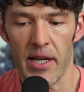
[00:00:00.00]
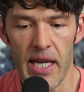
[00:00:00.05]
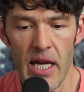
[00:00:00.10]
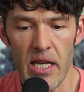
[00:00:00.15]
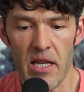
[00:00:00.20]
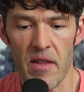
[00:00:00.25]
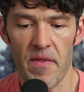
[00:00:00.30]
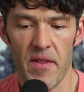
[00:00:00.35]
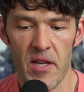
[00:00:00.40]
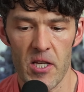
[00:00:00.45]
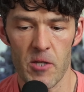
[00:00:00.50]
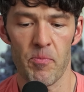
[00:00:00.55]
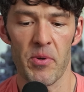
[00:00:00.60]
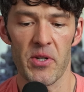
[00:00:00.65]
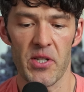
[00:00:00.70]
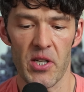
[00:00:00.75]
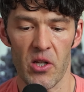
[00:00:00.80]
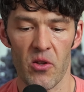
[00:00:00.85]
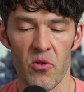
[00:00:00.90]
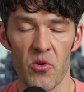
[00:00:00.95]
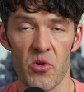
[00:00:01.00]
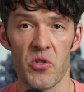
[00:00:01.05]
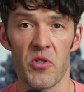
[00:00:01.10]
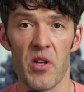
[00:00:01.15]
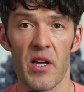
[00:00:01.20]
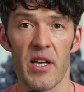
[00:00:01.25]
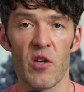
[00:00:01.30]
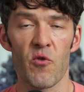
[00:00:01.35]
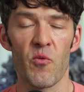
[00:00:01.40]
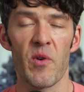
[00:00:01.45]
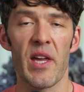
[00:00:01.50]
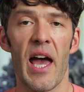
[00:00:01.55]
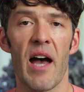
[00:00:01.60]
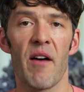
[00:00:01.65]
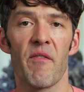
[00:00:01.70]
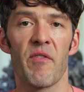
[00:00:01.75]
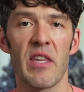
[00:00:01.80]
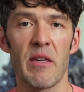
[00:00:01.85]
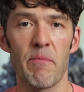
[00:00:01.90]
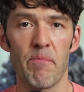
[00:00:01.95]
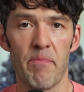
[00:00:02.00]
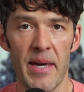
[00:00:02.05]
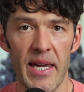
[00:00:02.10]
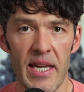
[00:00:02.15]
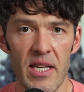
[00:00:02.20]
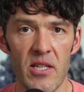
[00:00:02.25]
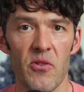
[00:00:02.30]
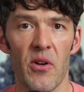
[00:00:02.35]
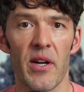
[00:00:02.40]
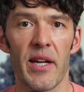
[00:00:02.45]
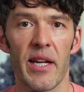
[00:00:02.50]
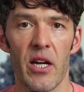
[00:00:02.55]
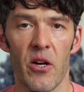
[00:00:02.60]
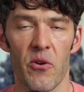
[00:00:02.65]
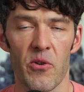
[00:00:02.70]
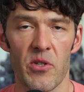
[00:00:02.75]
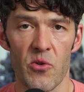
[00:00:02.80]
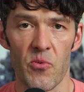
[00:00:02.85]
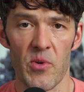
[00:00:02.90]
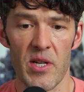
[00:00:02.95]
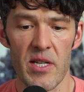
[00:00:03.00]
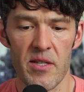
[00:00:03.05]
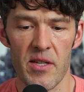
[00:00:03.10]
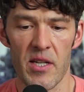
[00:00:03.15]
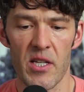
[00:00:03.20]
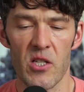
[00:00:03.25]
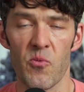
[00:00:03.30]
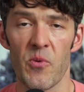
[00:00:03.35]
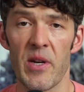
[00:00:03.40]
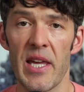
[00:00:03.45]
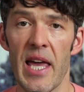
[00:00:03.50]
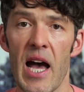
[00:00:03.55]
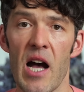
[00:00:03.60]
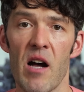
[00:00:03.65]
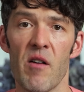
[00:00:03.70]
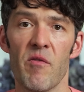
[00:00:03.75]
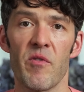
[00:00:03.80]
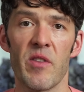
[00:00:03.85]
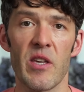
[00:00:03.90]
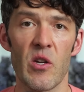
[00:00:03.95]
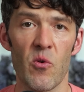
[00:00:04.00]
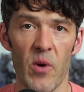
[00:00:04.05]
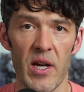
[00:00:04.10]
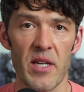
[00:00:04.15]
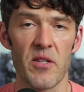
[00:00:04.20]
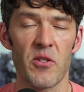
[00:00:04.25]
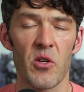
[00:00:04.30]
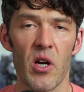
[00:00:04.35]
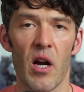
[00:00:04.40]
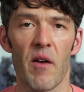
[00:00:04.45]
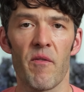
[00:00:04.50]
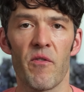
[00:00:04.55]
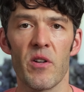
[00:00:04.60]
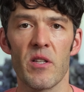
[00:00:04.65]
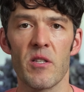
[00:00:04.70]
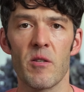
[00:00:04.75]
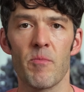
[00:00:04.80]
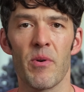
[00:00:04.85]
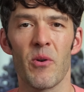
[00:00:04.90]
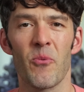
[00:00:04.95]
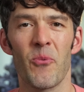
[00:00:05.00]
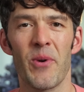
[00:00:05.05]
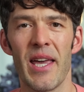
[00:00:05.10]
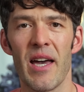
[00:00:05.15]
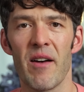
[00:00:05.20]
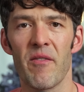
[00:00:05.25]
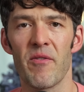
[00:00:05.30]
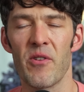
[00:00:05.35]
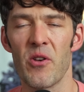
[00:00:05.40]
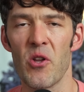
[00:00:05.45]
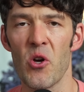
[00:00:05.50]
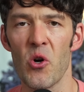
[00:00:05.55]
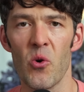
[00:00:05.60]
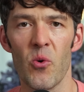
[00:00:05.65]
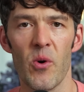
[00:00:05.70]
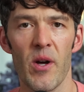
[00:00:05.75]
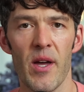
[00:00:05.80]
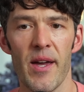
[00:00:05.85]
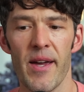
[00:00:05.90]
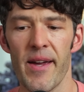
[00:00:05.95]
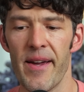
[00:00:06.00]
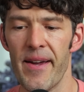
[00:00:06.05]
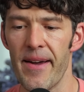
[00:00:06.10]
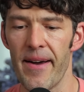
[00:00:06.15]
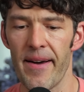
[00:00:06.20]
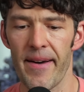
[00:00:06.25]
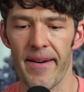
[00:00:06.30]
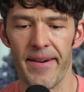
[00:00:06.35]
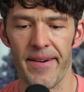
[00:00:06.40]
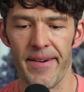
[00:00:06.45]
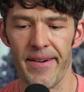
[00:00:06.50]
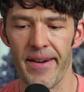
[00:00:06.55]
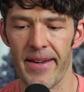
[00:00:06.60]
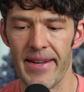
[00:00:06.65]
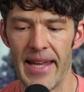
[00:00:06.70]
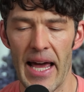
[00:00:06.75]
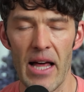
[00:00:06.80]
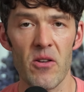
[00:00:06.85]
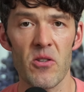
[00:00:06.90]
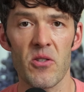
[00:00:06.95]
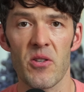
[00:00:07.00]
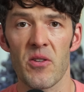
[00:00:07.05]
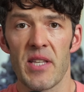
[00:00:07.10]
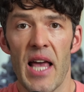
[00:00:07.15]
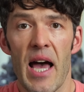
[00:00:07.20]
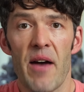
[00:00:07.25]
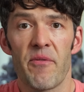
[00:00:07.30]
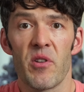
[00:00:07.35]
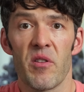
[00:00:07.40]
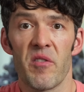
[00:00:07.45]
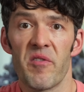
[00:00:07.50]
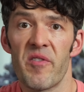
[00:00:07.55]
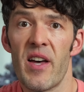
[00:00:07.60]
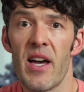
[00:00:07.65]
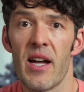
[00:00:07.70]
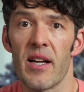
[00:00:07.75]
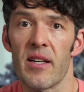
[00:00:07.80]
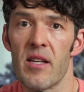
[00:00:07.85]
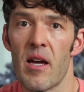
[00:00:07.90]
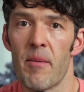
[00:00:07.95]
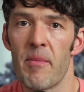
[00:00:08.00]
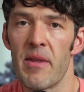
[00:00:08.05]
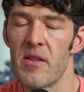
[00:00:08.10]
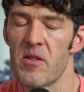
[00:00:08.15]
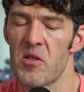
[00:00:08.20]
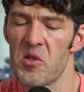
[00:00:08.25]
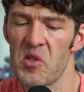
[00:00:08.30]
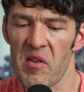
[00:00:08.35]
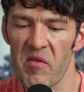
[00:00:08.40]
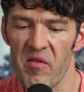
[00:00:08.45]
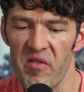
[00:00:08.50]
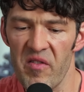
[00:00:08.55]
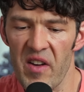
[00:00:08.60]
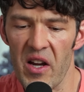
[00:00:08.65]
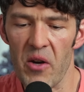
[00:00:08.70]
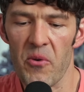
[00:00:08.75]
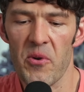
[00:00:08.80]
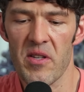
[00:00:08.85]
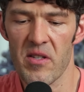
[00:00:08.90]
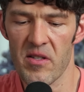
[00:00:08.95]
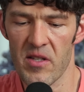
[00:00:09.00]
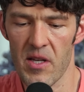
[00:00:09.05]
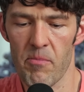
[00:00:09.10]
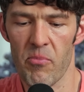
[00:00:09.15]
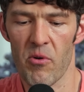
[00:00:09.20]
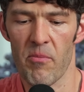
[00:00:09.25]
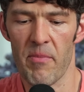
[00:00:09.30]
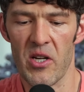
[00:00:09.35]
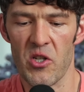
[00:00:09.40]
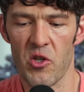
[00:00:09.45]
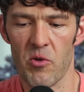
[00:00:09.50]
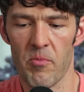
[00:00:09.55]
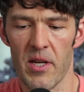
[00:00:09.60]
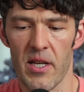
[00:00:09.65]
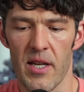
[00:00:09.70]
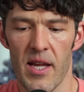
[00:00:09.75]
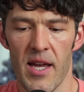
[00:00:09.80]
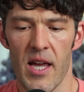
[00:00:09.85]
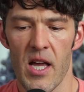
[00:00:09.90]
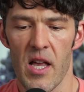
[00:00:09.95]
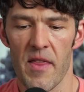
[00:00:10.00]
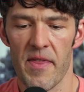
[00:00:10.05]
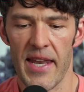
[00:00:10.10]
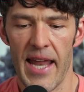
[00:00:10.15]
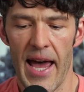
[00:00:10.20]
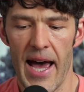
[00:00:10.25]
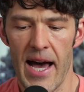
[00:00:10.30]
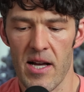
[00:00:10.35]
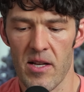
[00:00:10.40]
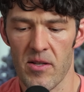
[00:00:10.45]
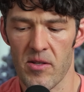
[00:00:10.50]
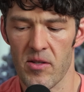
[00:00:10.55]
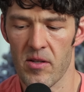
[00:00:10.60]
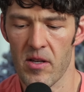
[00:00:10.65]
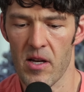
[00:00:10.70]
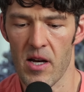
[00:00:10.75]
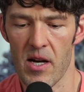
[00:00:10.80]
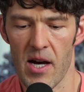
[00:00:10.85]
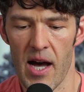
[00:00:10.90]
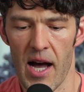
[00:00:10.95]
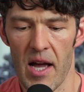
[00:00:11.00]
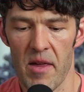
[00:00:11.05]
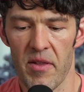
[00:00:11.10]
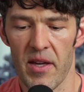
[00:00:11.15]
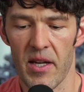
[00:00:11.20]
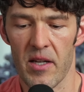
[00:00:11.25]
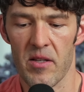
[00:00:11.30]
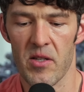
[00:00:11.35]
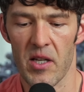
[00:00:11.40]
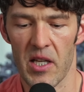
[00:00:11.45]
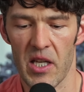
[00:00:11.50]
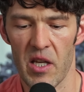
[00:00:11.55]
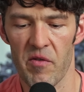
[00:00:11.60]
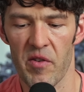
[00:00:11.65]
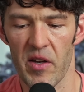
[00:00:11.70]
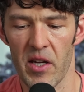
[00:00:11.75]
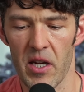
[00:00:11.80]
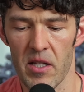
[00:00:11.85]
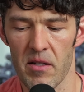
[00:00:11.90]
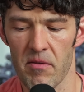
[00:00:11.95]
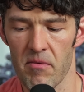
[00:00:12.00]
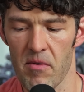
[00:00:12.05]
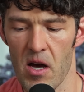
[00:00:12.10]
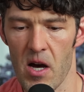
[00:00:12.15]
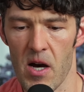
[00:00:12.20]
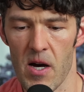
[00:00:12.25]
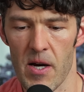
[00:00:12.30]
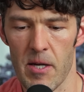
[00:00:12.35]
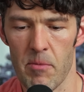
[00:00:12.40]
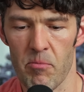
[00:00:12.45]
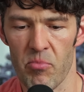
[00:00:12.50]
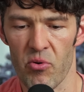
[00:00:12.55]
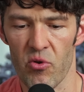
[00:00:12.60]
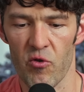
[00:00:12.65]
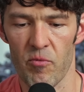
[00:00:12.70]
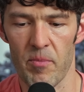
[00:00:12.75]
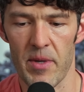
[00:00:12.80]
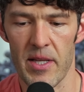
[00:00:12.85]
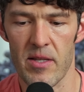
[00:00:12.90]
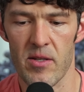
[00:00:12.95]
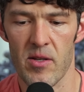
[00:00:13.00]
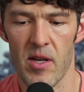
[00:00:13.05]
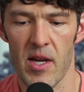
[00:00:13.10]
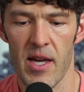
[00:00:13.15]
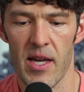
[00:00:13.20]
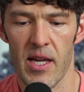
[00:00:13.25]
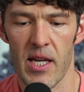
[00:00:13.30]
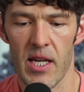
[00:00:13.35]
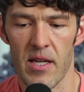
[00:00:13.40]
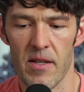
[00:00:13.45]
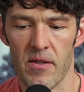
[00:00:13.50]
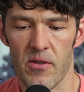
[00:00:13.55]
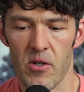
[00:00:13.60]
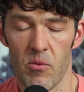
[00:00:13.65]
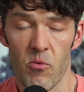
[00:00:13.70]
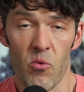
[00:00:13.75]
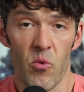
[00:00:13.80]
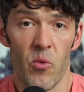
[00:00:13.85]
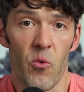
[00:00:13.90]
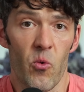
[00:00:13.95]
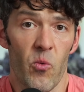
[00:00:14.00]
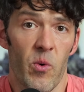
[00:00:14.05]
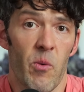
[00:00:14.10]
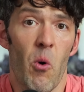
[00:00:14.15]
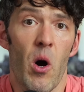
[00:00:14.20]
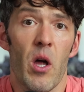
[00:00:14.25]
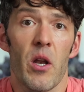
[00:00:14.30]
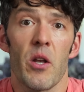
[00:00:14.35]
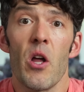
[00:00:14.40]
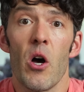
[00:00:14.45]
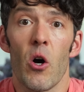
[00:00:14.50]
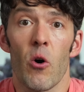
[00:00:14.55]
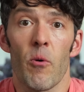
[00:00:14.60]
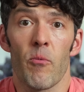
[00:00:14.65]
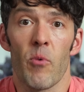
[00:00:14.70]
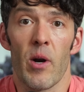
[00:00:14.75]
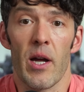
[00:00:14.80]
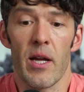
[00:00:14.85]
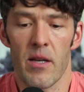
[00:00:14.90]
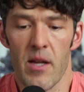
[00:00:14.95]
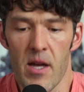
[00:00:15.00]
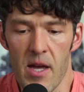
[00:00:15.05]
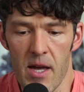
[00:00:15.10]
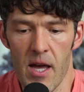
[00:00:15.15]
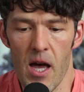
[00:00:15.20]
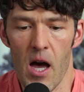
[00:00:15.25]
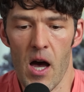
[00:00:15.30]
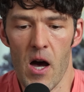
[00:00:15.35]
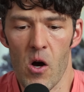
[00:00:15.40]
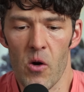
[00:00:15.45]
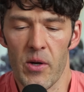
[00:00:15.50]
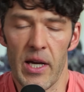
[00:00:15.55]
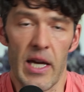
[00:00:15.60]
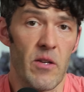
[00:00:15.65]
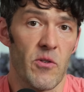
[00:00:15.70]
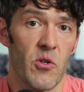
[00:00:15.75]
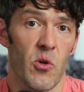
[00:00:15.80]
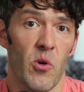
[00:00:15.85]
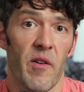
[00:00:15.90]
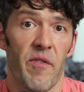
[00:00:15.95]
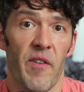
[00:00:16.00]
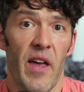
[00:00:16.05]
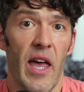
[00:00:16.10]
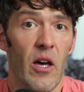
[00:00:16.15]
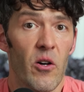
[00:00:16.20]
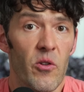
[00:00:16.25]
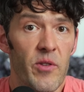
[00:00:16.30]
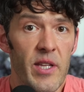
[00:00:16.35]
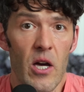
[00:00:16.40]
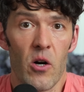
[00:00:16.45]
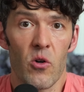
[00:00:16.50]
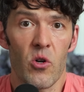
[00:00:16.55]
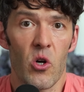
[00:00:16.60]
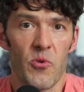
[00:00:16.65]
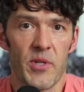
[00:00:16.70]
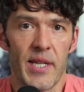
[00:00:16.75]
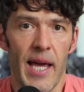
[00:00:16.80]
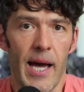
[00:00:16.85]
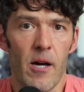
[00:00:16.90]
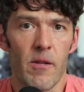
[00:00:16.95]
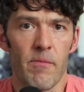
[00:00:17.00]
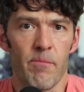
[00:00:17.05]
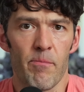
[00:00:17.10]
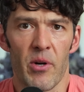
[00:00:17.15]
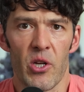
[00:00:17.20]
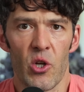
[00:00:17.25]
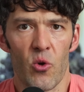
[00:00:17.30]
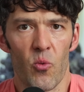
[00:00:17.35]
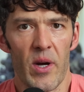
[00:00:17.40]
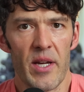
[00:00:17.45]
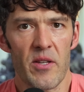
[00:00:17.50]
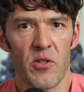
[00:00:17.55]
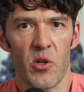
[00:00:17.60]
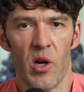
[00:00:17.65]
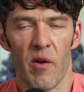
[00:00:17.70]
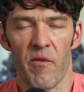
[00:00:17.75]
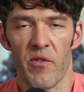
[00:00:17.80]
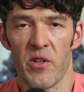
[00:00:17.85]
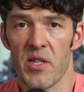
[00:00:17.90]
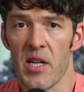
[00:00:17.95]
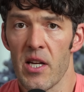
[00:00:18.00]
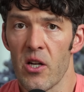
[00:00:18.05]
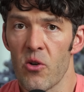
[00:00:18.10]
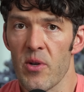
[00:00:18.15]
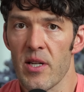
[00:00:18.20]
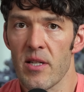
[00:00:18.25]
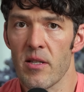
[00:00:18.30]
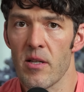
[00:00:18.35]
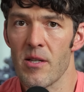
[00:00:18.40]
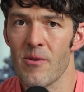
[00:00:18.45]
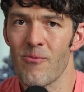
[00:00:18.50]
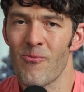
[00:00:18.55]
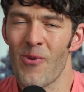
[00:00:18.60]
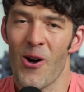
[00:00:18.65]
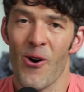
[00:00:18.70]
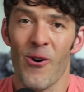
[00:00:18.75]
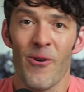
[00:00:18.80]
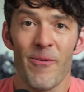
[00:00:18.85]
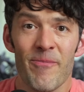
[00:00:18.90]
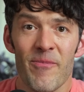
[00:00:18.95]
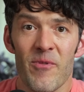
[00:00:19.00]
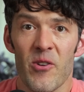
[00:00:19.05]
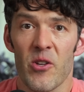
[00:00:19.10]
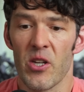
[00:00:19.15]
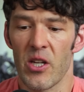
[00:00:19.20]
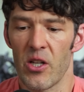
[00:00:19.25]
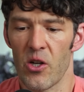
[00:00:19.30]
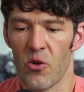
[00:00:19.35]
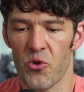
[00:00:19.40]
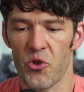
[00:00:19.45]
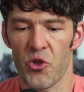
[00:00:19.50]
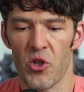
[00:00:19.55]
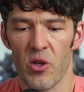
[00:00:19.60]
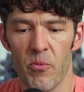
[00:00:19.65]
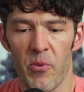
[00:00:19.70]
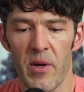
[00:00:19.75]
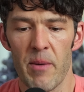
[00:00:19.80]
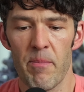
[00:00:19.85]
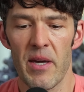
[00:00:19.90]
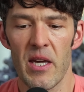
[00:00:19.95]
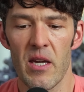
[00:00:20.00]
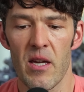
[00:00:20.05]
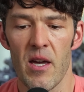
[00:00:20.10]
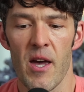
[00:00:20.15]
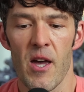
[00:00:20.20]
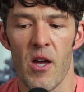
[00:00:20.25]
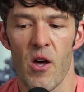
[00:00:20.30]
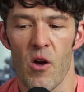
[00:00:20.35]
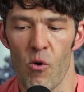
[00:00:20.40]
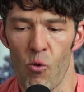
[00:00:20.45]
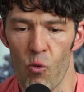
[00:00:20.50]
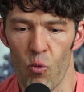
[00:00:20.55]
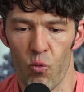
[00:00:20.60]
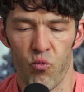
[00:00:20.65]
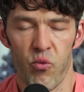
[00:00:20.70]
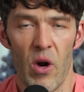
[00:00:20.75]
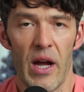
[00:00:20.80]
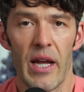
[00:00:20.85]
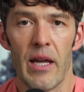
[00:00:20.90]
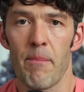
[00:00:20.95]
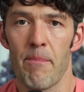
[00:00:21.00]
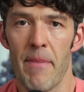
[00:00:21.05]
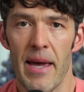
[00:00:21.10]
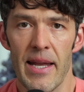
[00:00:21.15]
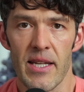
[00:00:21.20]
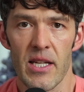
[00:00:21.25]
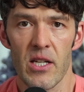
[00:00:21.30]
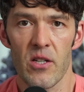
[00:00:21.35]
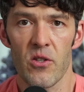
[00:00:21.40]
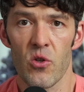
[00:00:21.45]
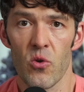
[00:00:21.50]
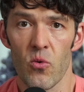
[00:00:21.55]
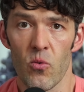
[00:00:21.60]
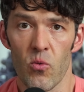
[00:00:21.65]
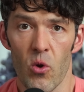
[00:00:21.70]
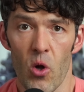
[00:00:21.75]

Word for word: again, in this particular study, we have the baseline characteristics, we have the waist circumference, but we have no analysis after the fact. I mean, this is a very simple measurement that has, I think, significant improvements in terms. We want to know, right? Okay, so if LDL goes down, but your waist circumference increases, well, you know, should we be recommending to